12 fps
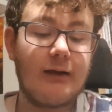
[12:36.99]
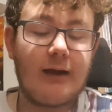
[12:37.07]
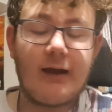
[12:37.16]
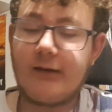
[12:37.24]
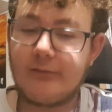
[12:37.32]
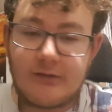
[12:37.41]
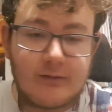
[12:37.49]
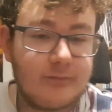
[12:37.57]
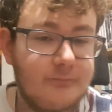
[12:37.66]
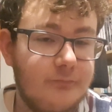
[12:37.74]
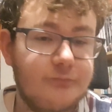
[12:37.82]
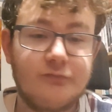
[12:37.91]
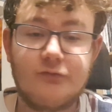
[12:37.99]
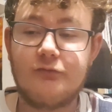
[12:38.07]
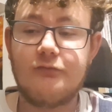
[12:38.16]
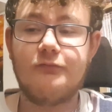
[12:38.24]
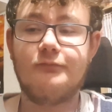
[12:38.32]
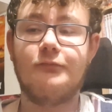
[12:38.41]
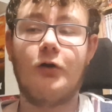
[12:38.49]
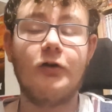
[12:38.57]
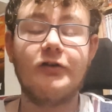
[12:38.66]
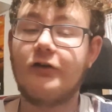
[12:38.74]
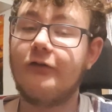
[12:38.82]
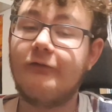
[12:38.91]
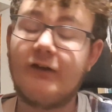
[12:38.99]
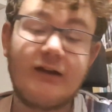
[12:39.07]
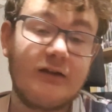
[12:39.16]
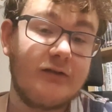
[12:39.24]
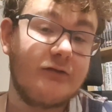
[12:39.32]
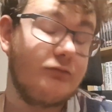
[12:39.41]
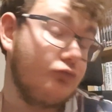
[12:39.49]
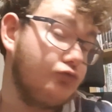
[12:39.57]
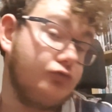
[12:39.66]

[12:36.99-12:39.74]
Hodoka thinks,